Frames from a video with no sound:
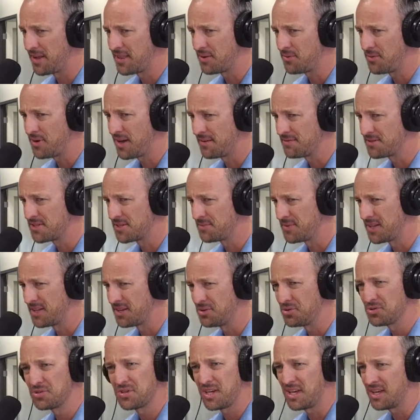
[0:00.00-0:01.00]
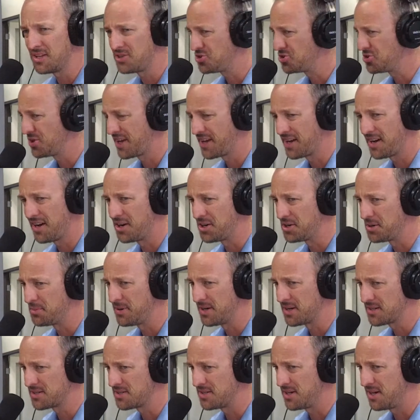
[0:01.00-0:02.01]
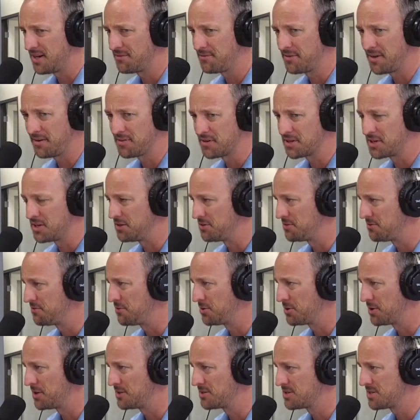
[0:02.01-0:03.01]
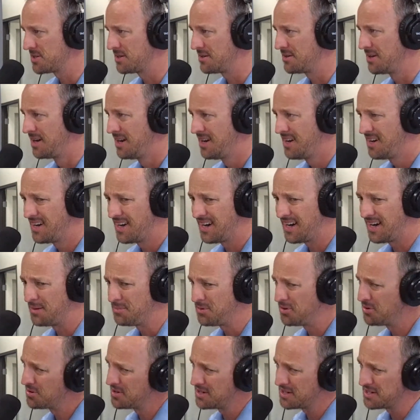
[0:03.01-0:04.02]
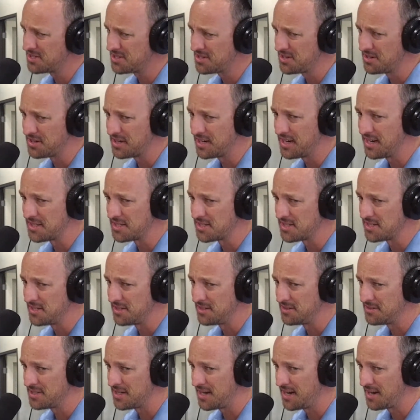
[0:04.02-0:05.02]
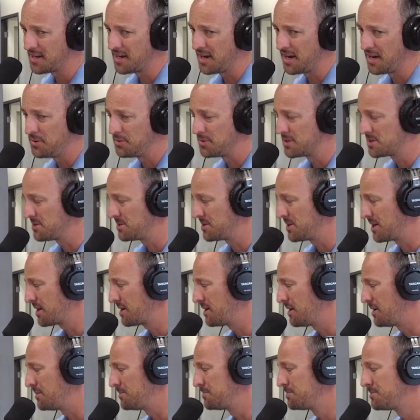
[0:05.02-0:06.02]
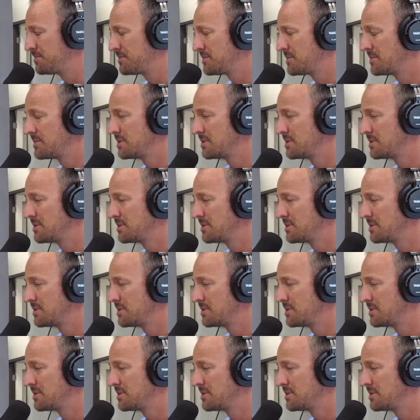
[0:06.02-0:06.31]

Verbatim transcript: I think we have something that'll get you like a hundred bucks off. We have a code for you. So, uh, but or you can just go to gusto dot kyle whissel dot com.